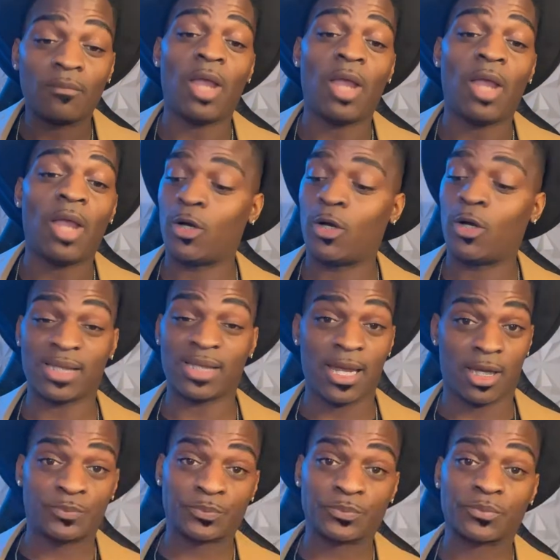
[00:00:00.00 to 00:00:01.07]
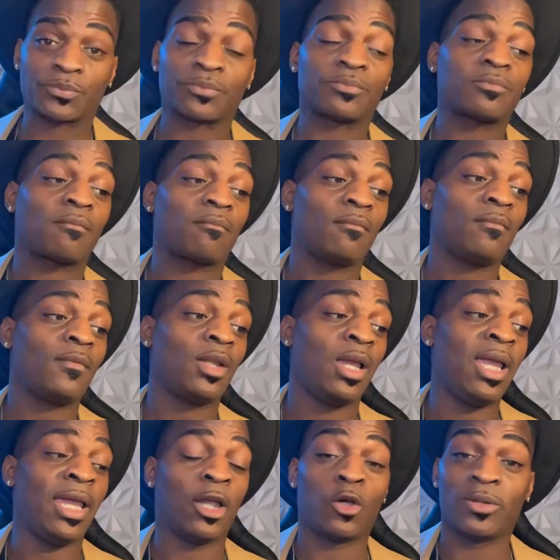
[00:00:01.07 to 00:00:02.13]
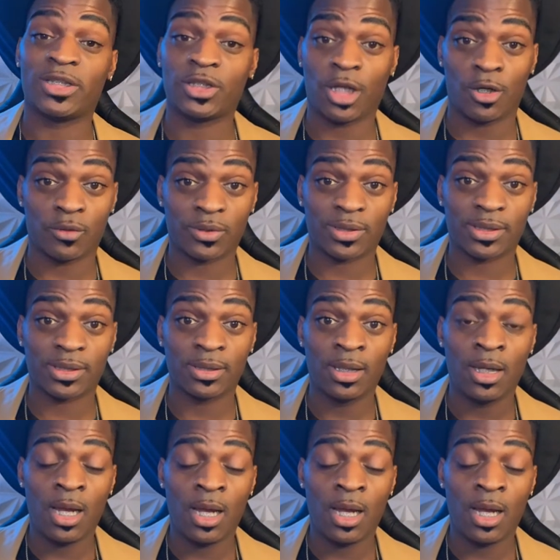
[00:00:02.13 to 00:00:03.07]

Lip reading: About who? A psych and Chris Stokes.